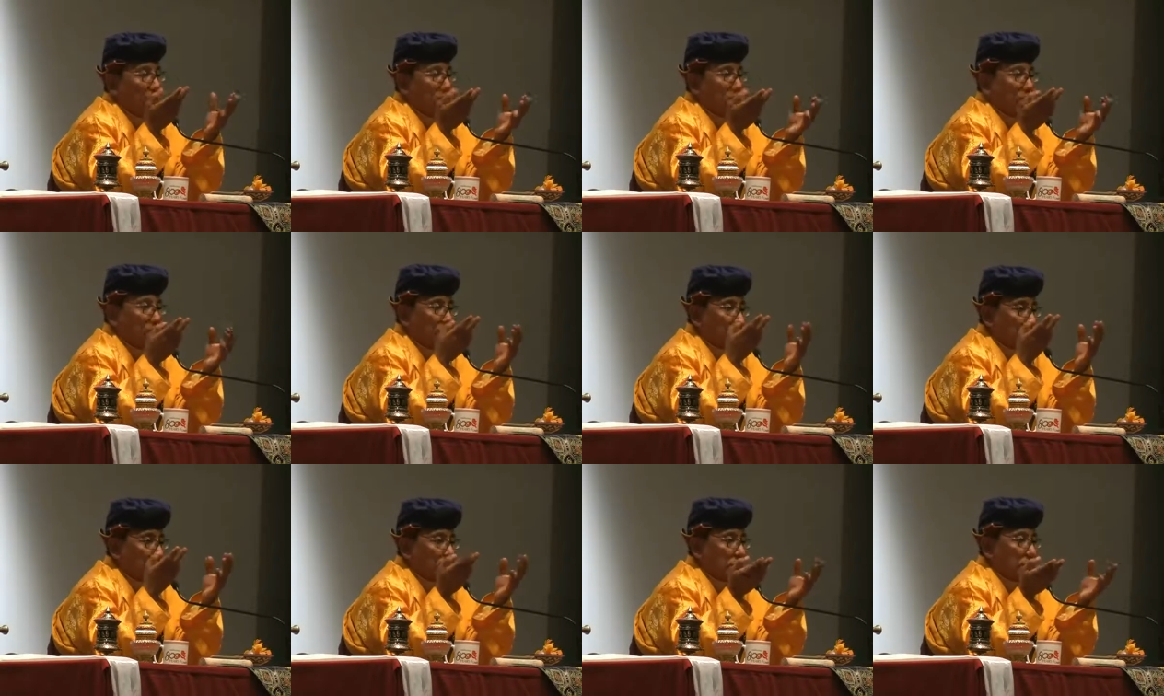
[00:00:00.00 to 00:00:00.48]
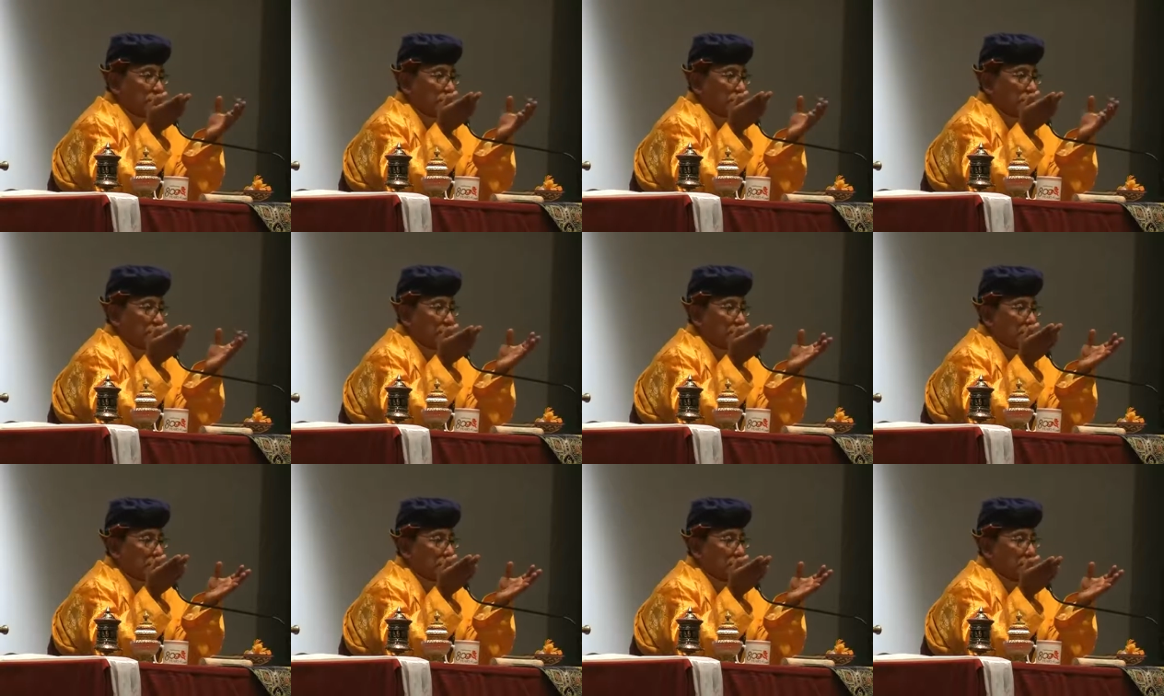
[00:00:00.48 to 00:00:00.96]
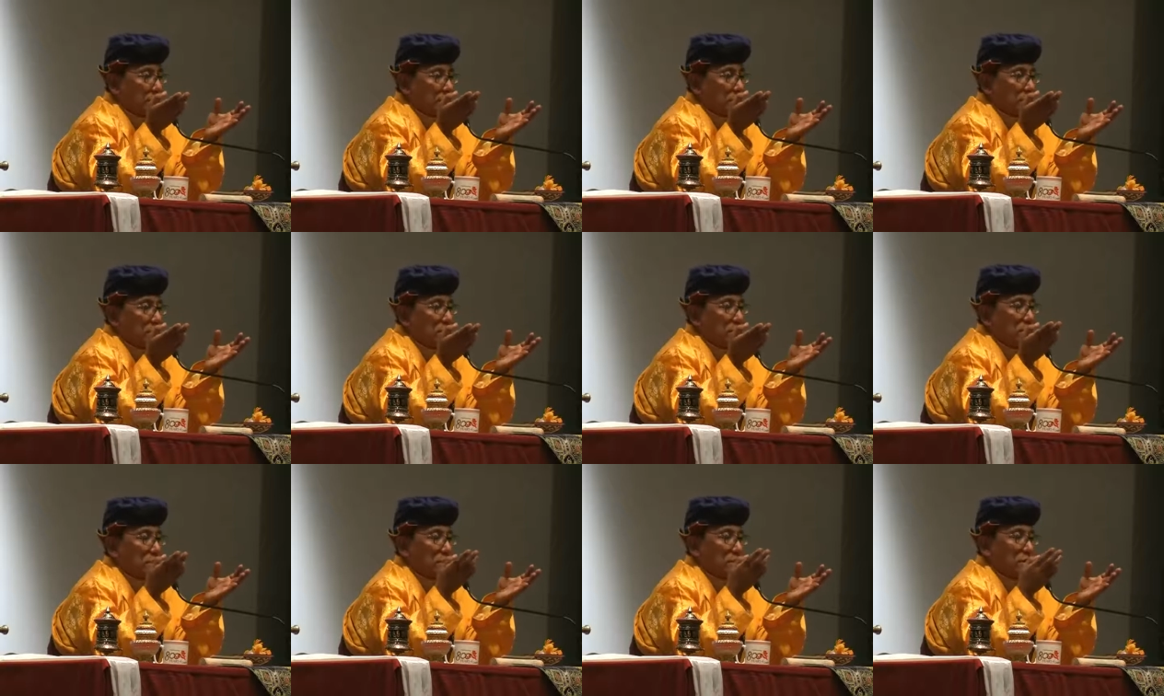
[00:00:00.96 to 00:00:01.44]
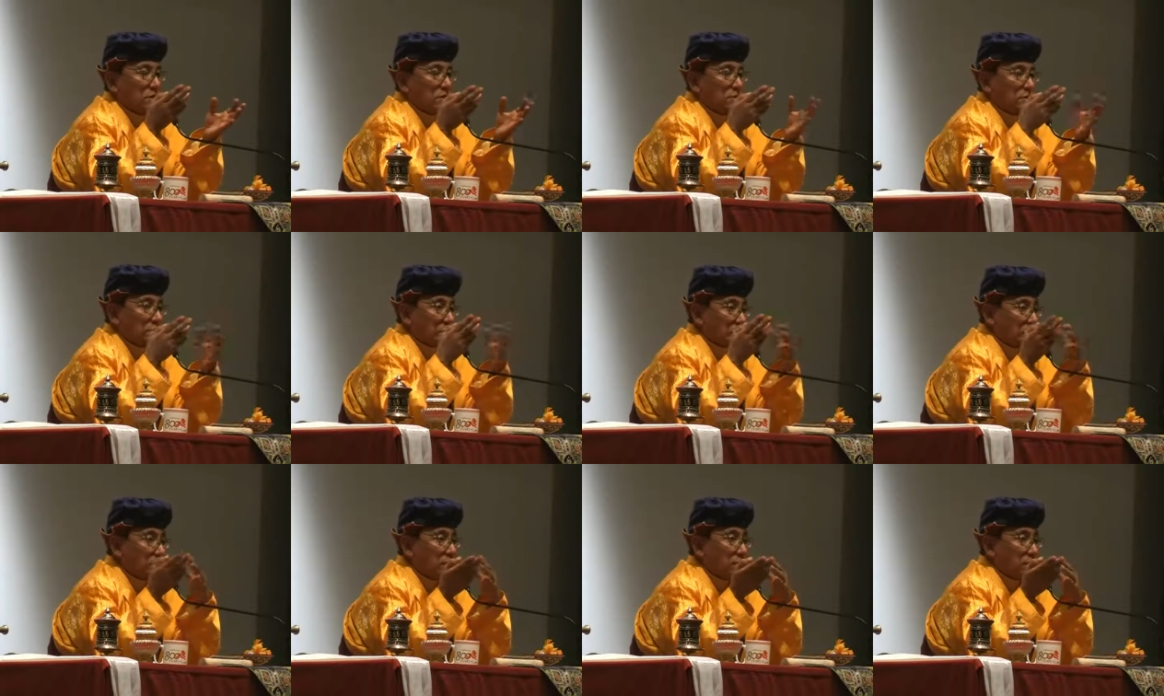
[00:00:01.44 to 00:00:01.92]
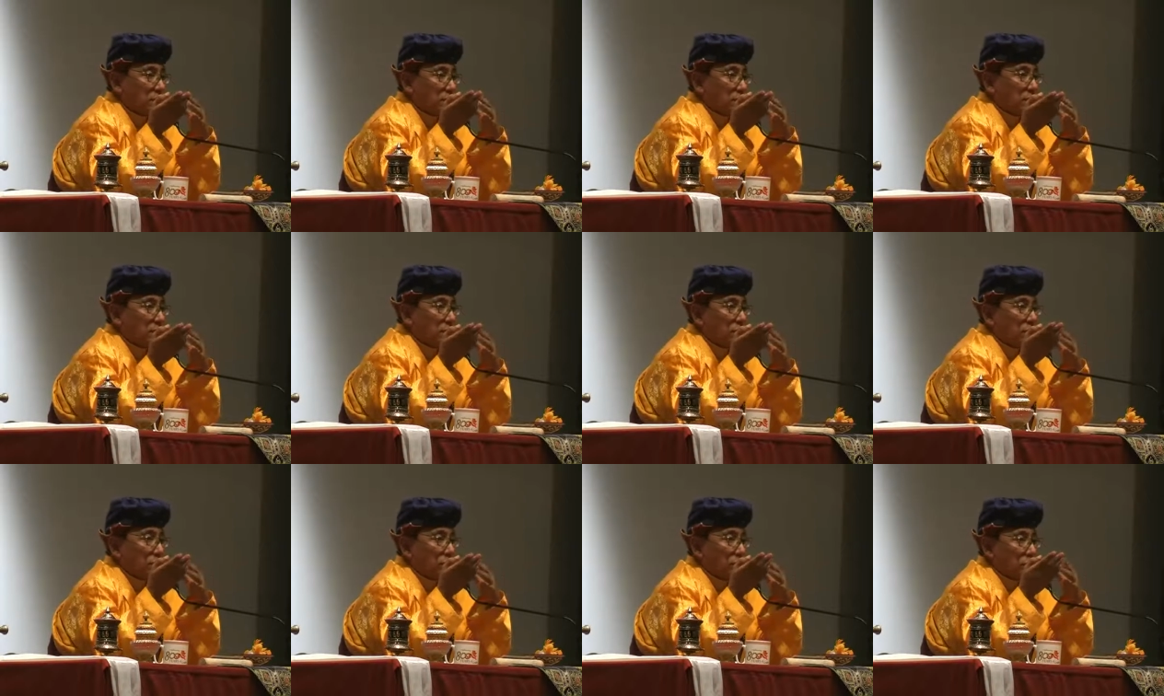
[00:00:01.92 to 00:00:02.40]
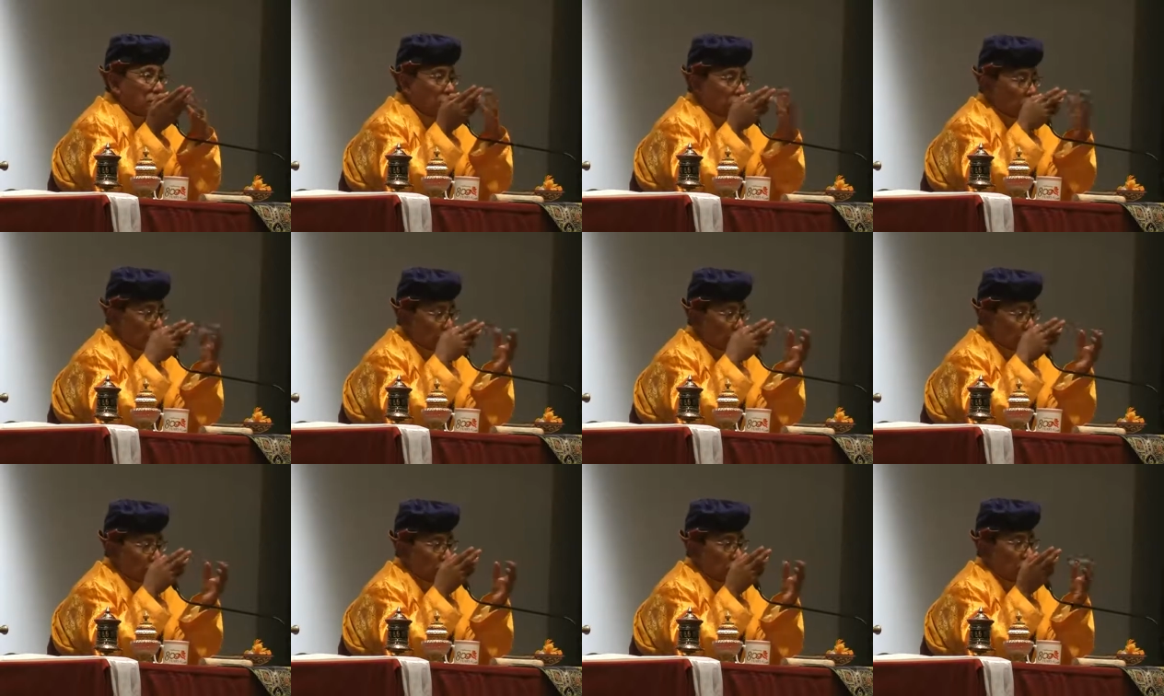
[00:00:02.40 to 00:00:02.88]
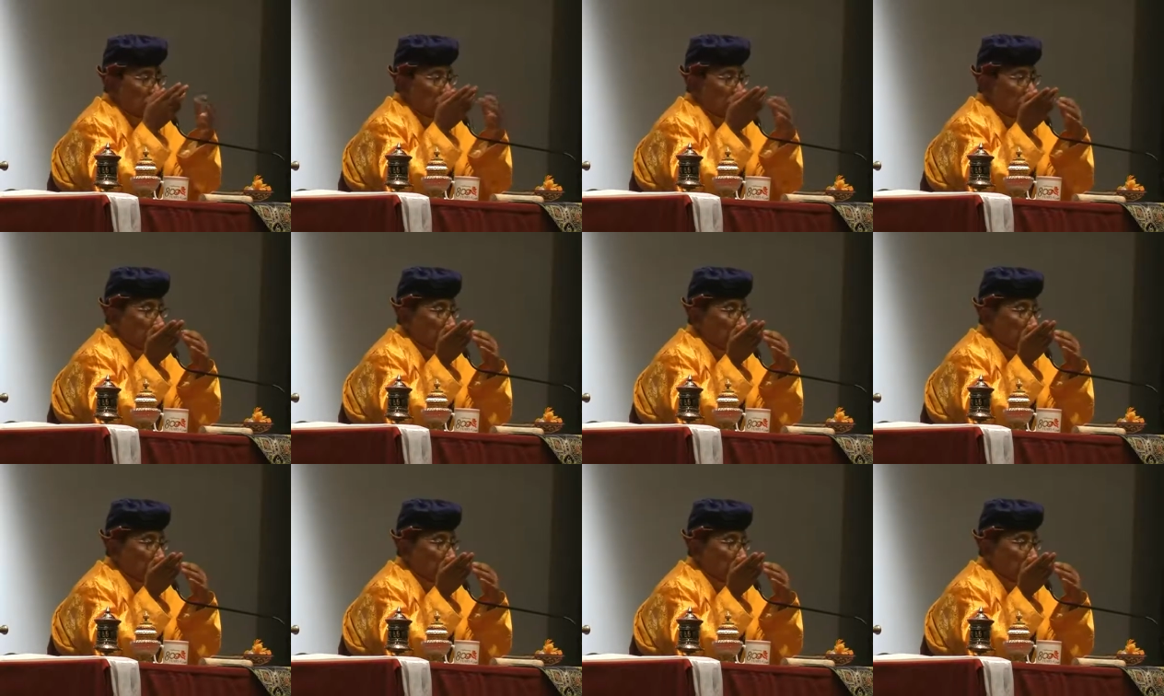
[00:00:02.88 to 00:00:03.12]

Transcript: but of course that is something which is